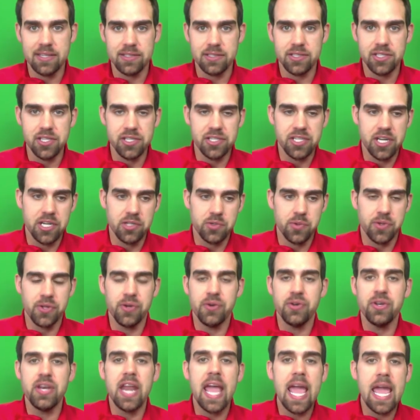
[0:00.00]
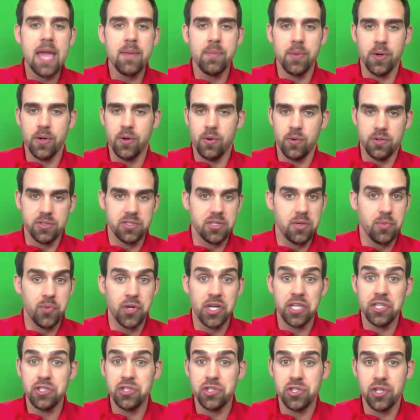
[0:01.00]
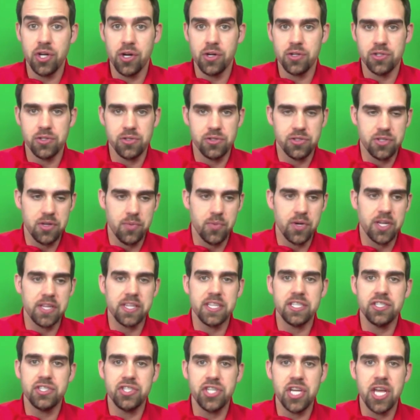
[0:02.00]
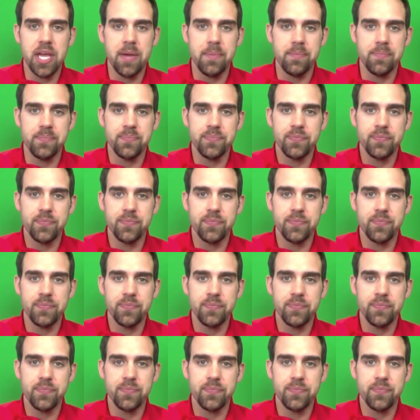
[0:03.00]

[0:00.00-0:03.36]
She shares with her neighbor or someone at church or someone at the gym.